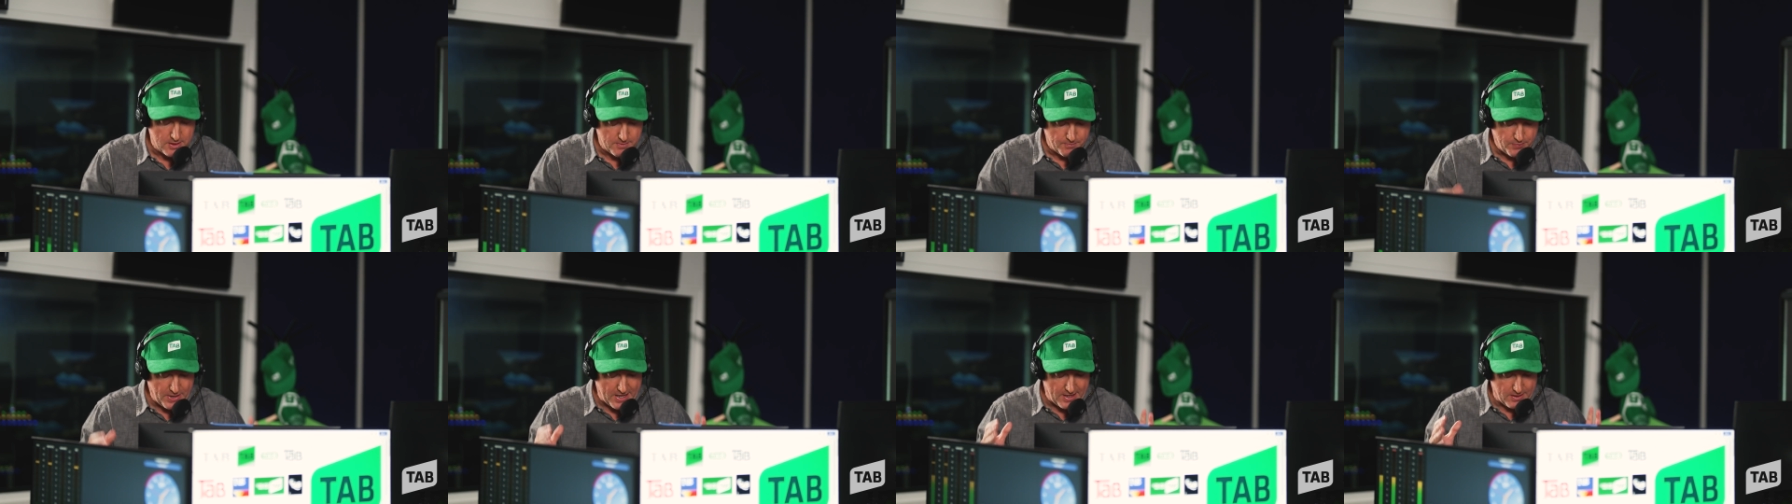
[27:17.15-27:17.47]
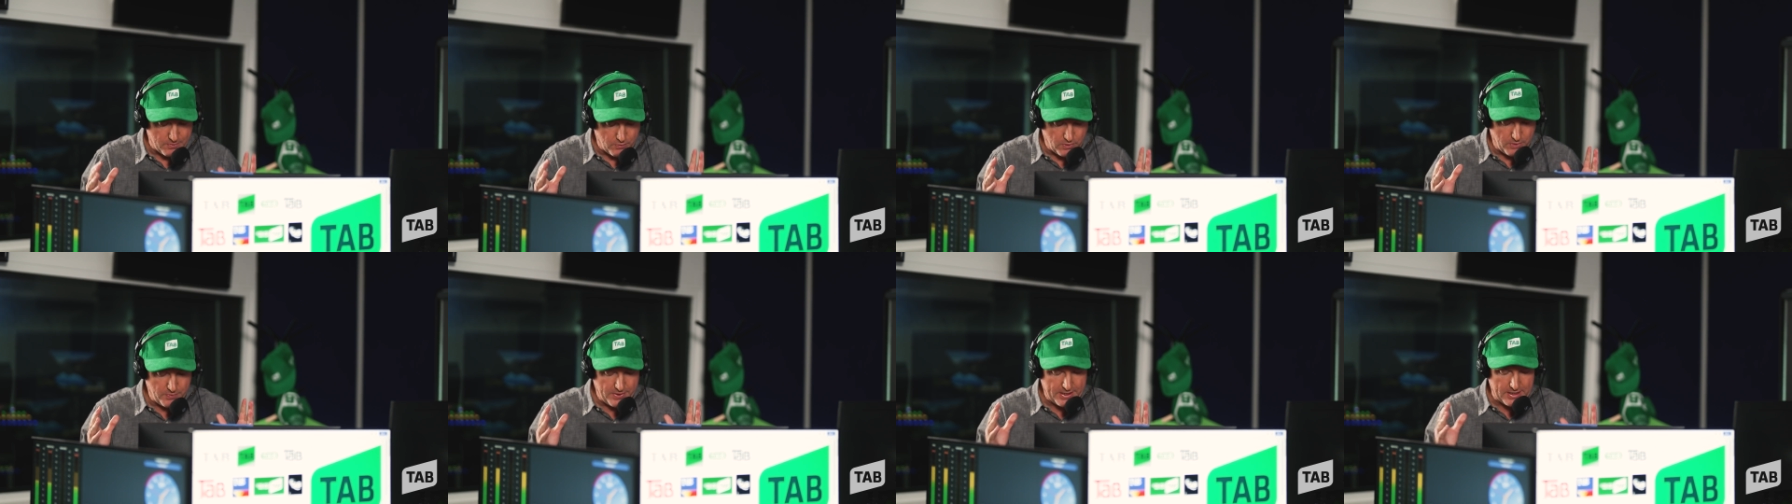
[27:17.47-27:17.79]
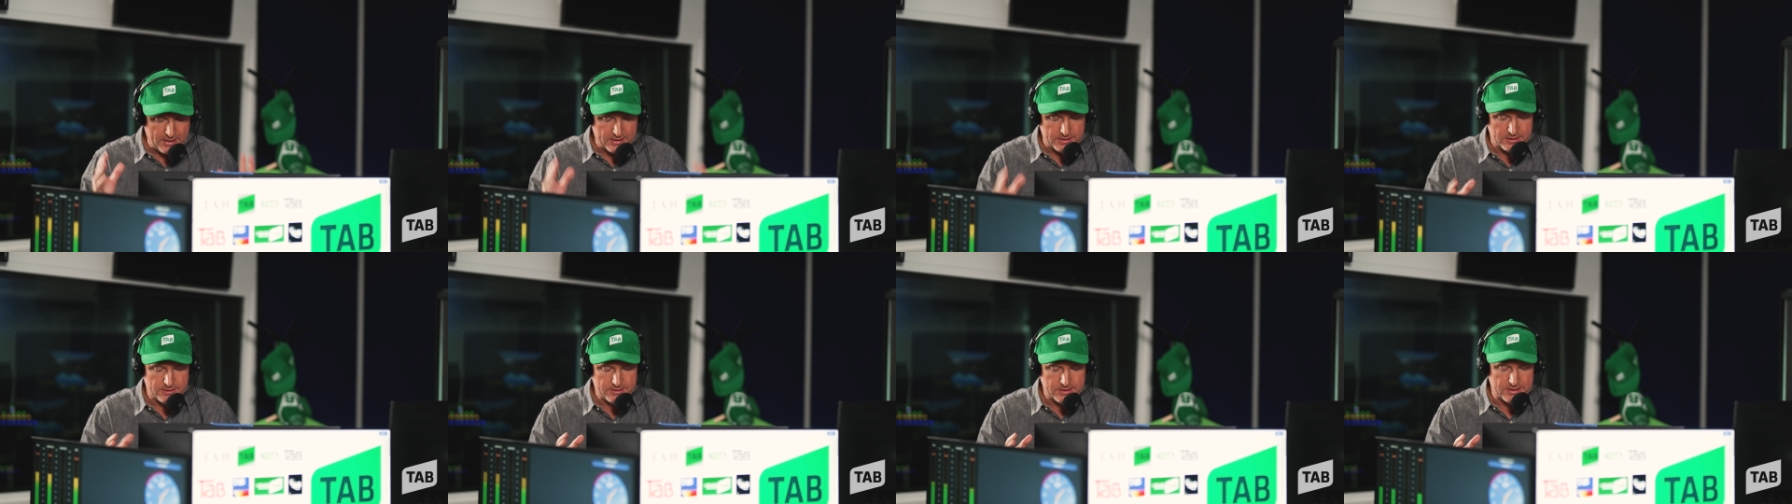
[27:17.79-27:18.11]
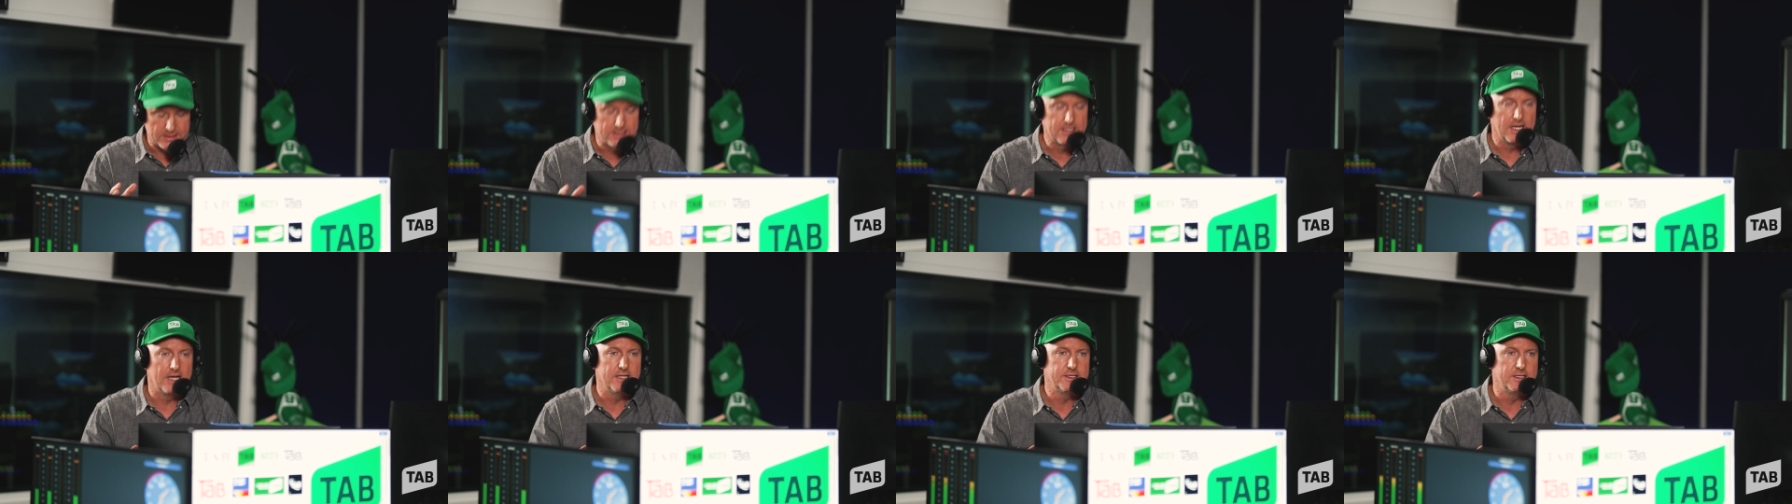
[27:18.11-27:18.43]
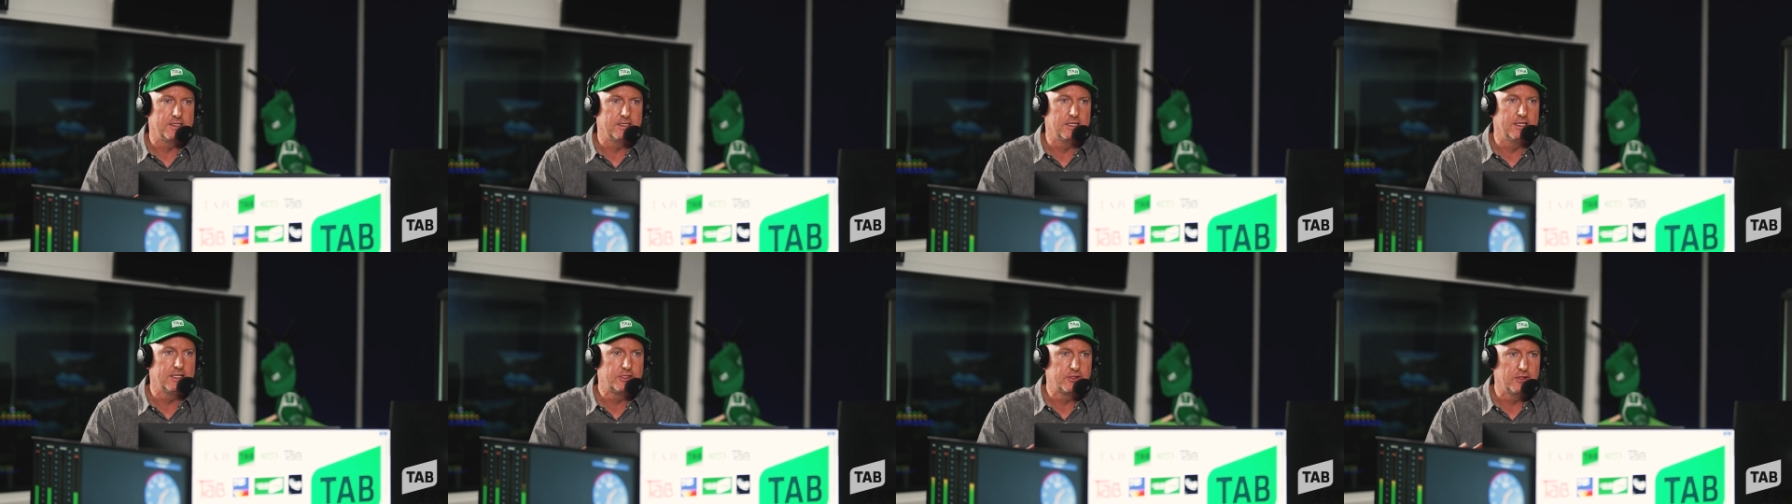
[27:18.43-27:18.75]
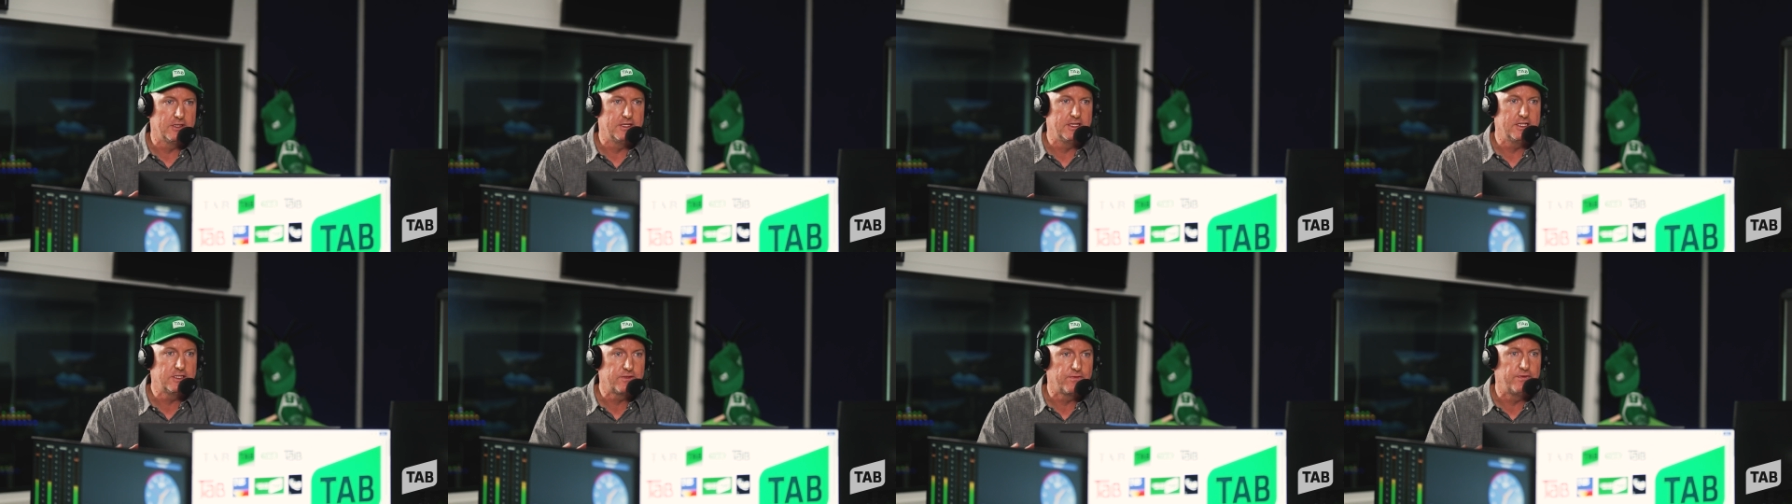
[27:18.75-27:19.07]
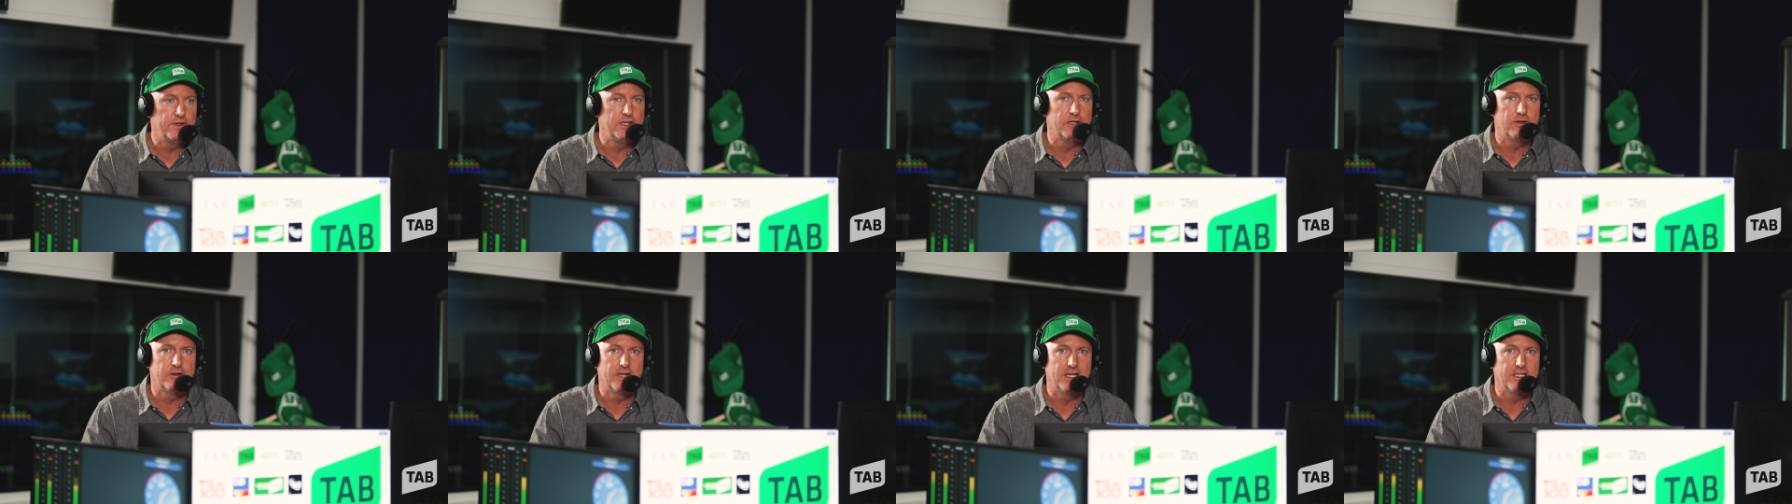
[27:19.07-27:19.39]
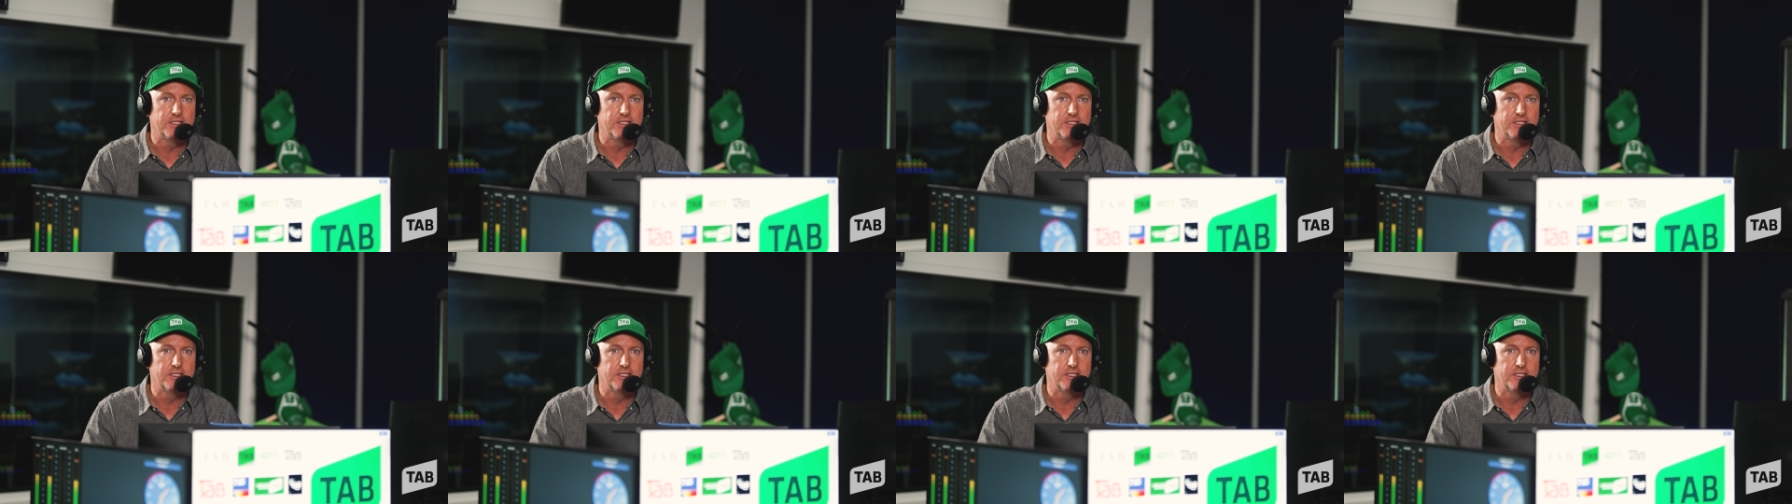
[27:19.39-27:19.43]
But what we're going to discuss is literally this field